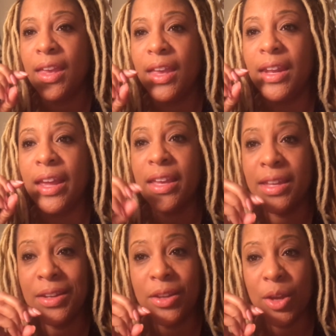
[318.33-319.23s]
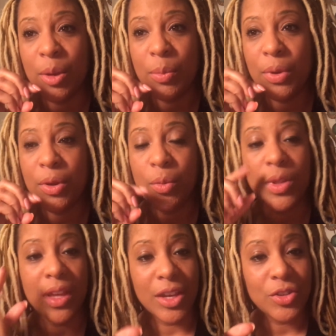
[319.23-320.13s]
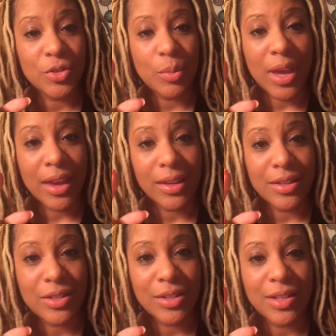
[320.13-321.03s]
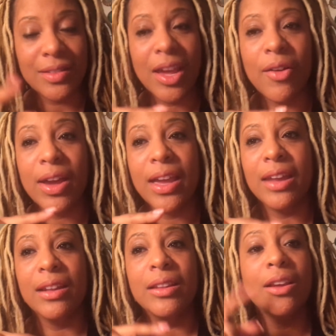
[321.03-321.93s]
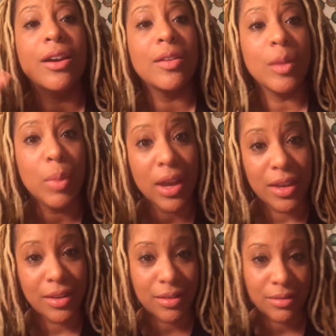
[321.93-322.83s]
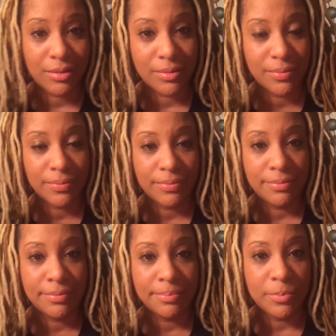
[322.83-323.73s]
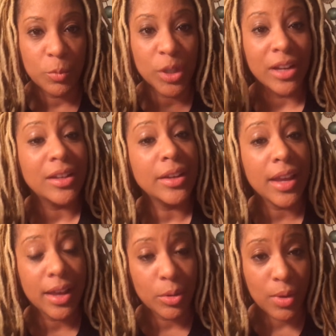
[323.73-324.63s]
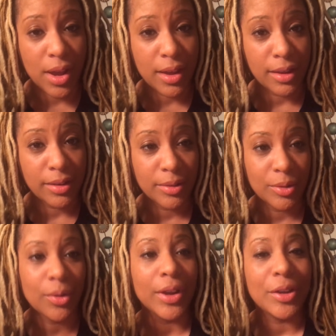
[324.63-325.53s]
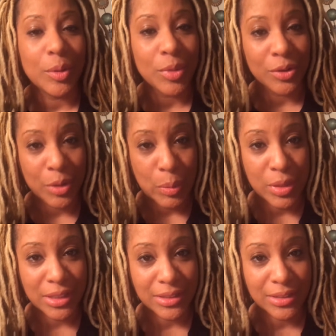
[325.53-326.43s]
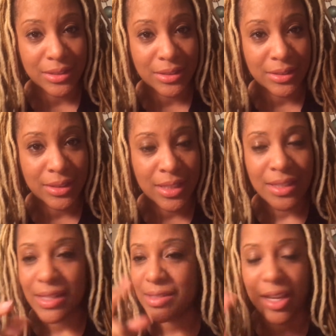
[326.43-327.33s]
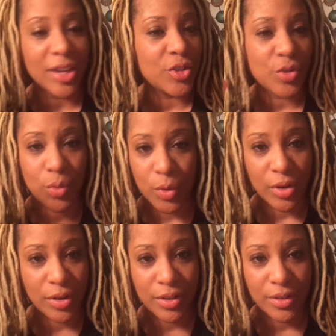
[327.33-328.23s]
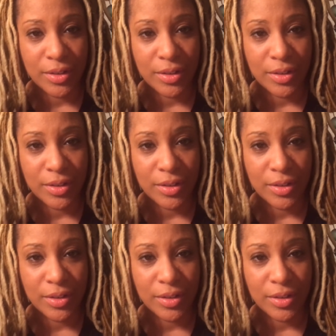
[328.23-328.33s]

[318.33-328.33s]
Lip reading: And I end up with extra baggage because now I got to lug the bike when I could have had a ride or I could have been on the bus. That's extra work.